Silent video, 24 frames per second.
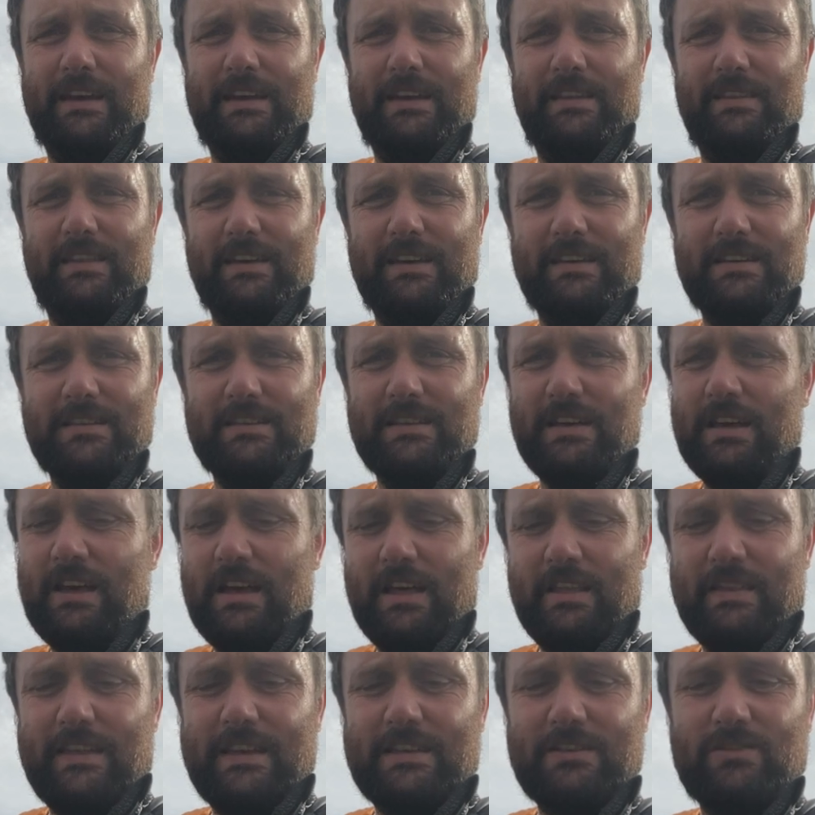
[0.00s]
packet things,
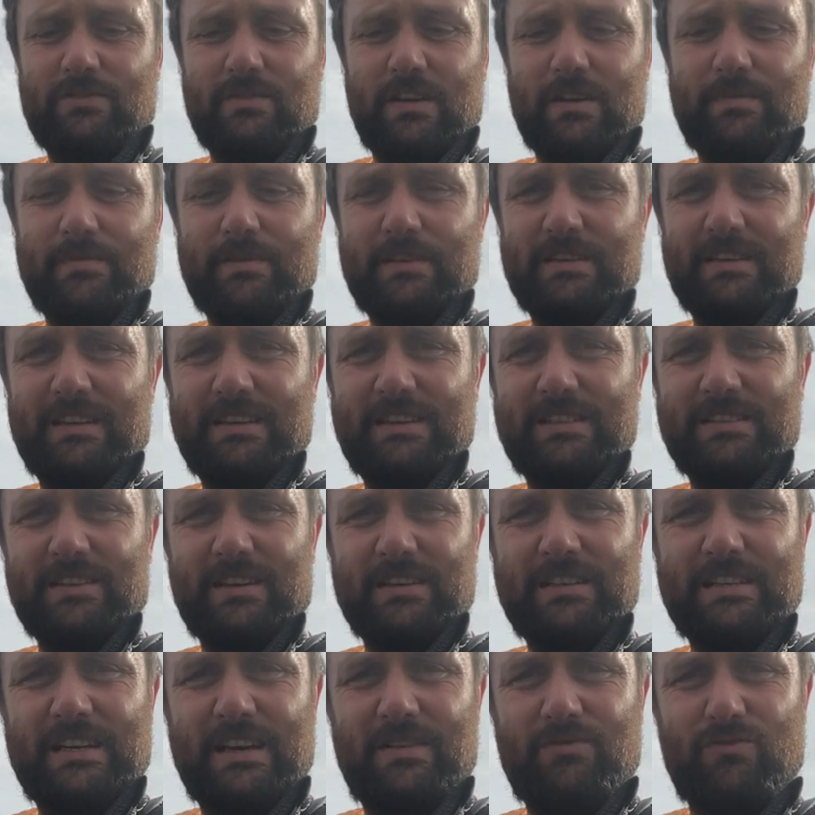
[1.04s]
that's great because they're
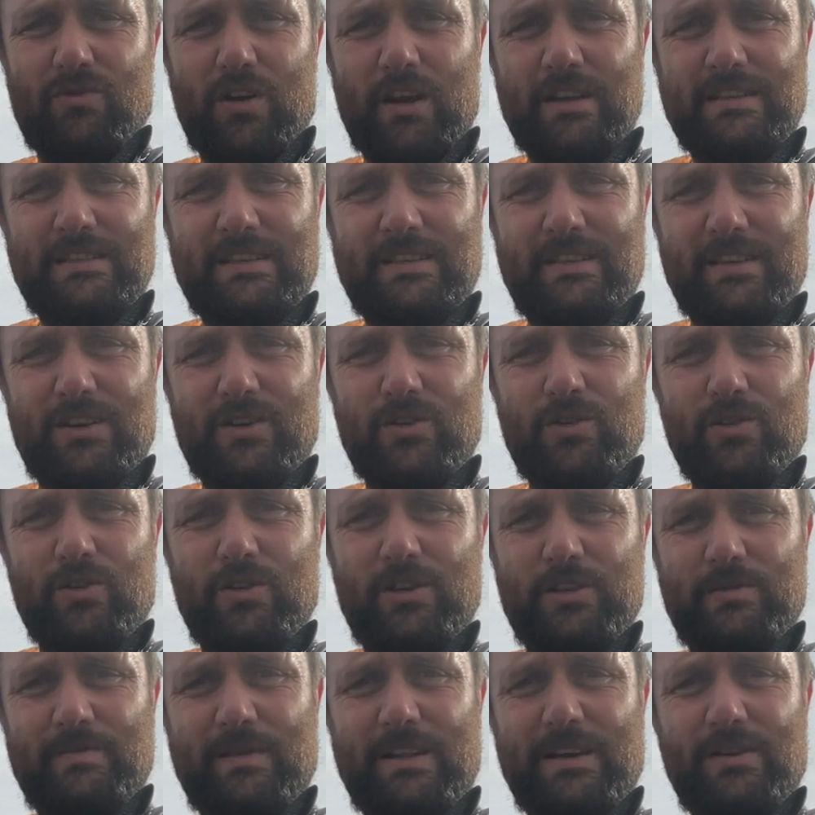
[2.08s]
designed to get right in the
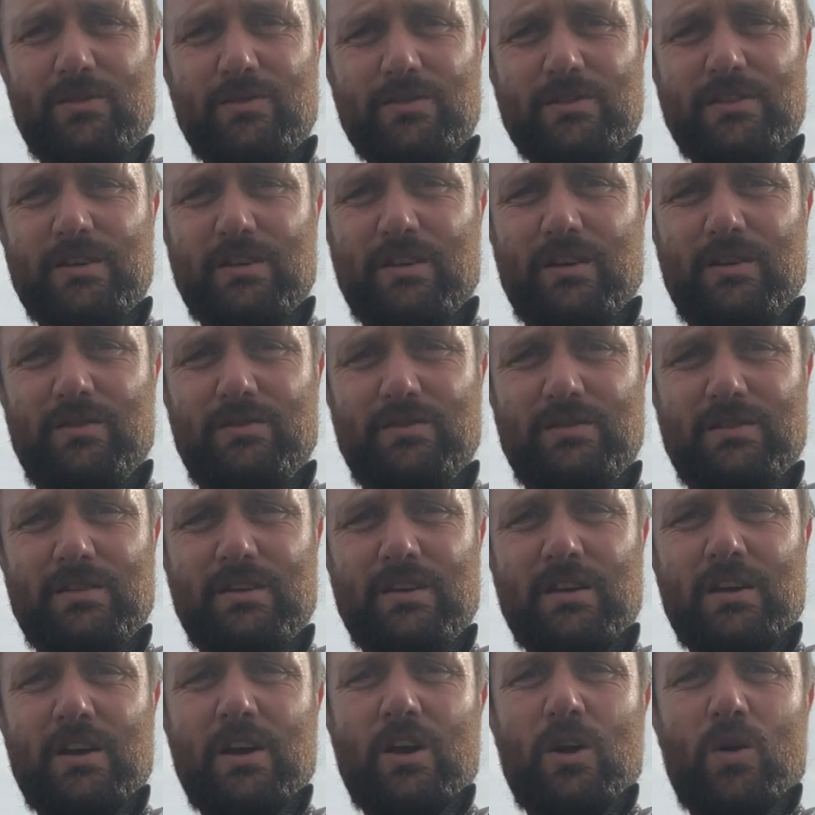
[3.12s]
corners. But that also goes
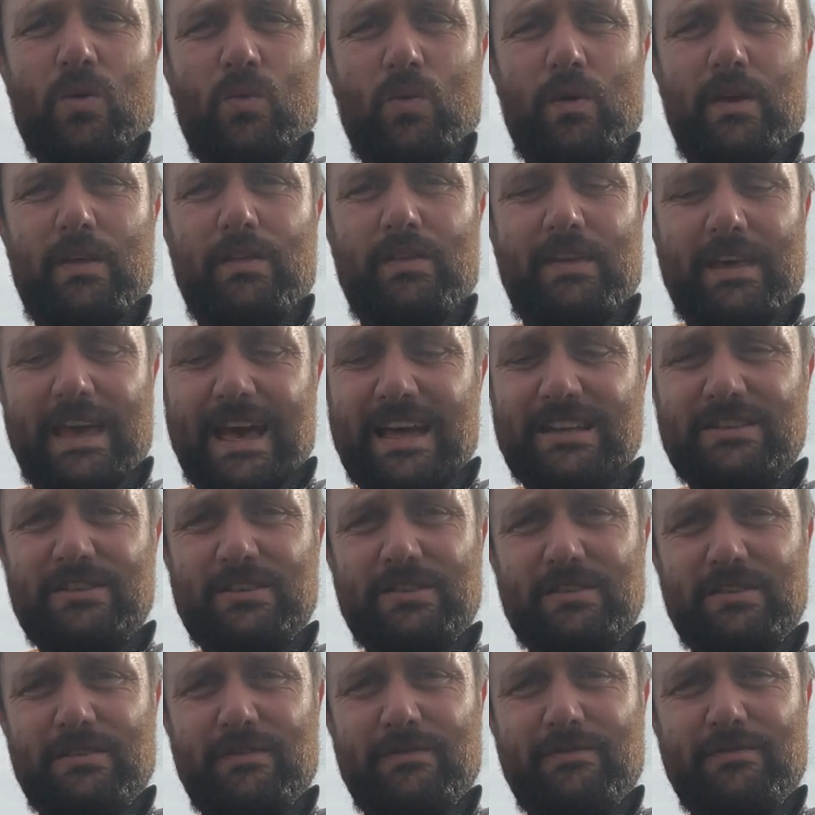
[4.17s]
with the
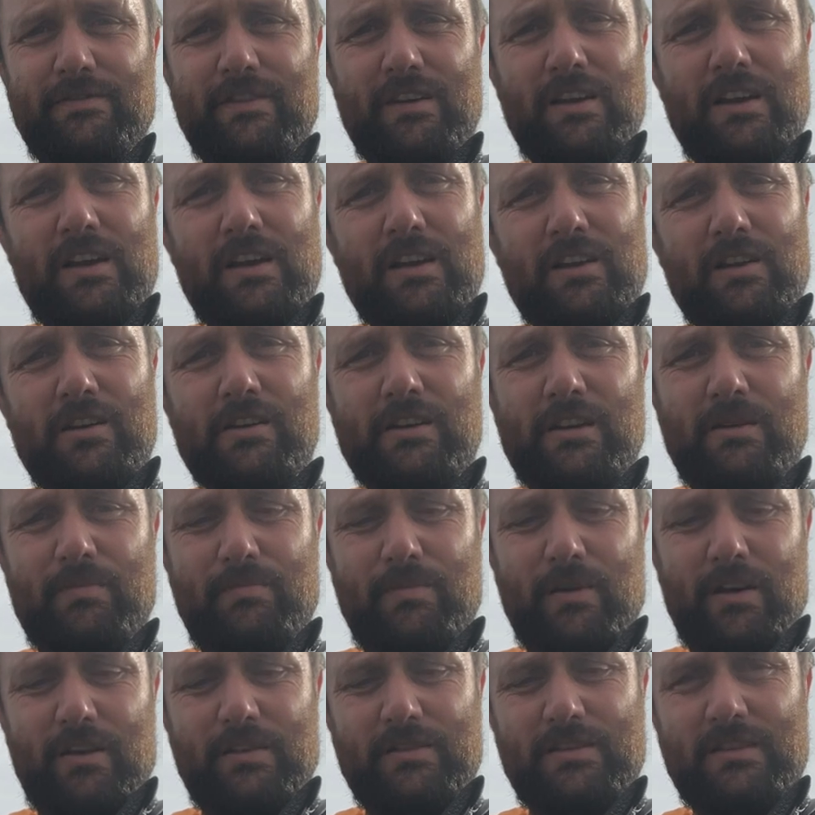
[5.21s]
edges of cooking
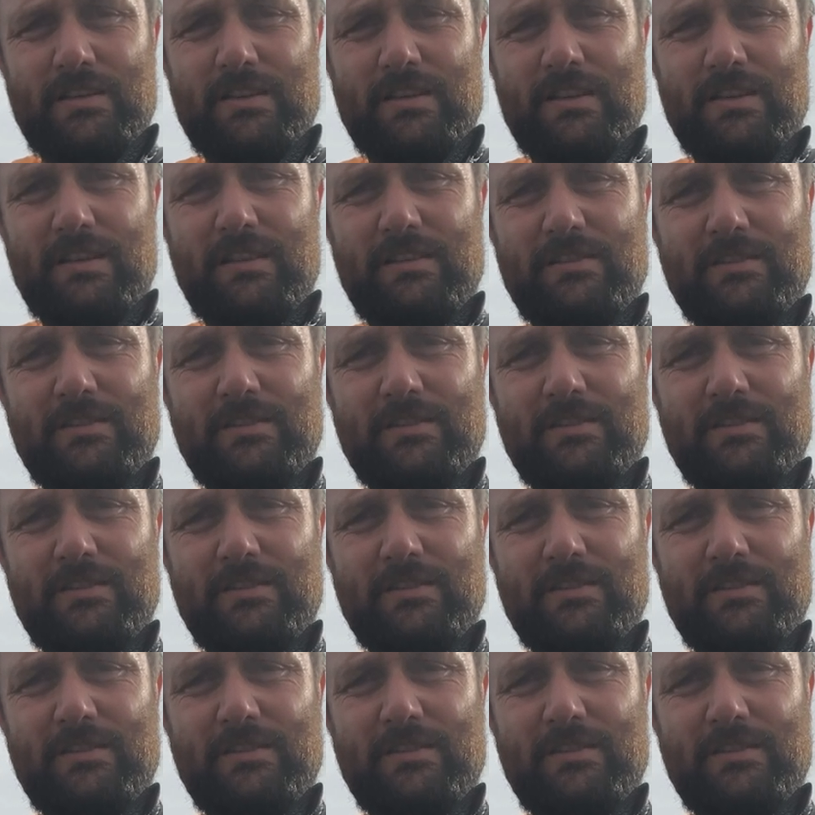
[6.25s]
pots.